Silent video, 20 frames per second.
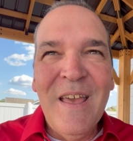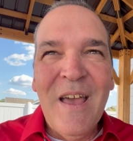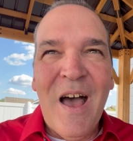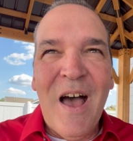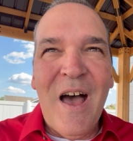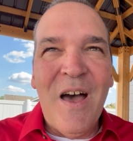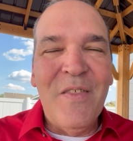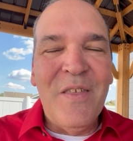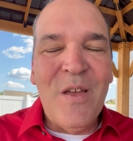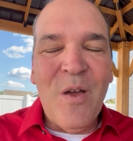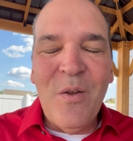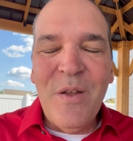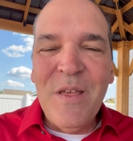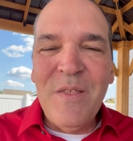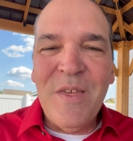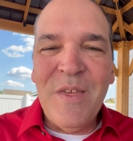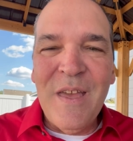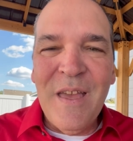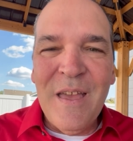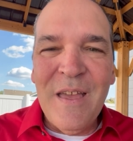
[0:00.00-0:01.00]
the only
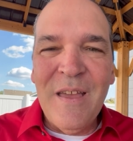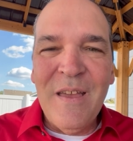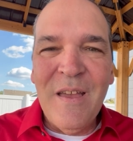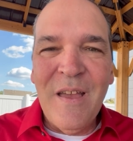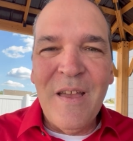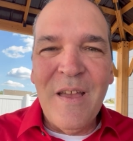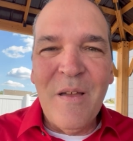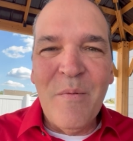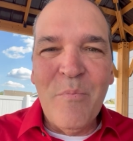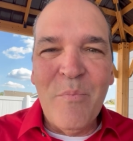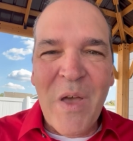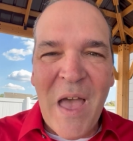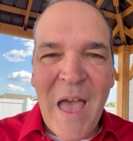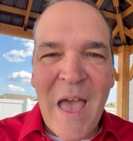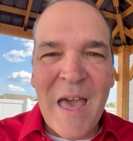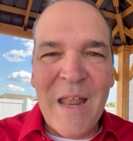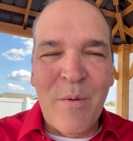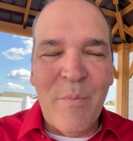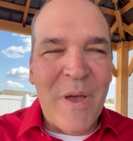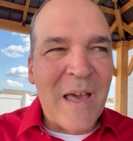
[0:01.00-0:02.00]
thing
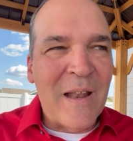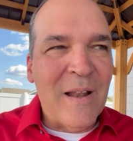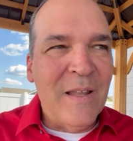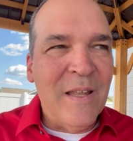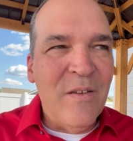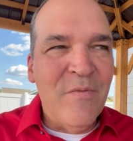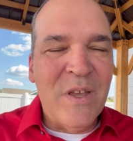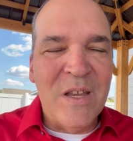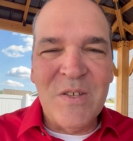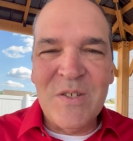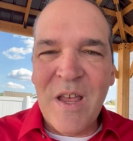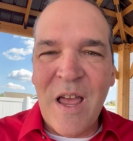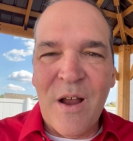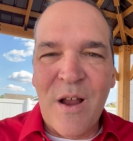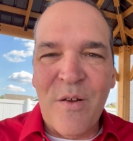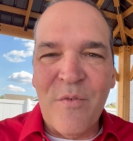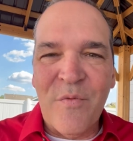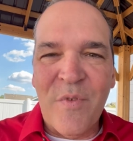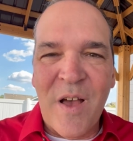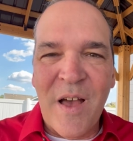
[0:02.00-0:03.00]
bad about a living
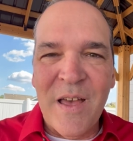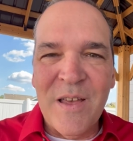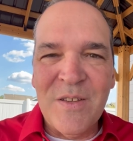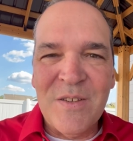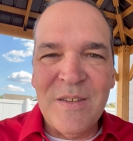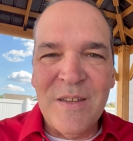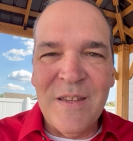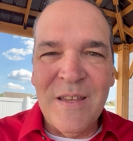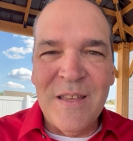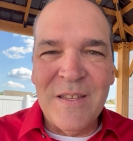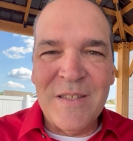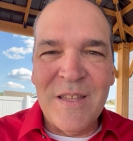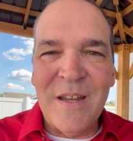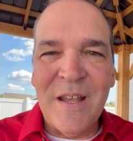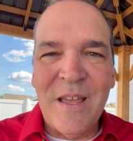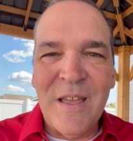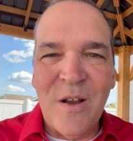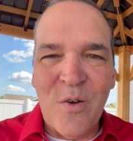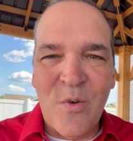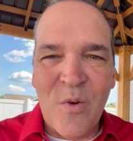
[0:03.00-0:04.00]
sacrifice is that
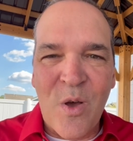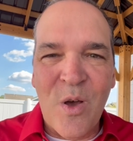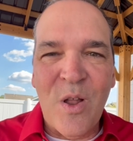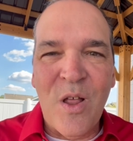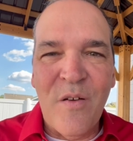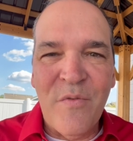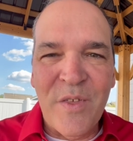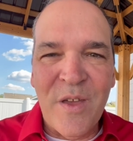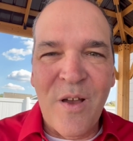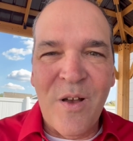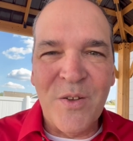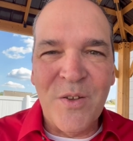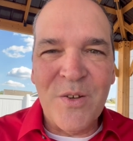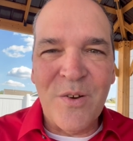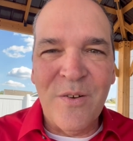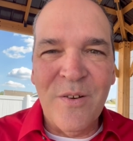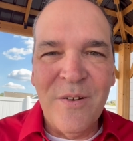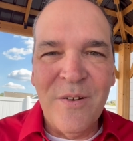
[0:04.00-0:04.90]
it can crawl off the altar.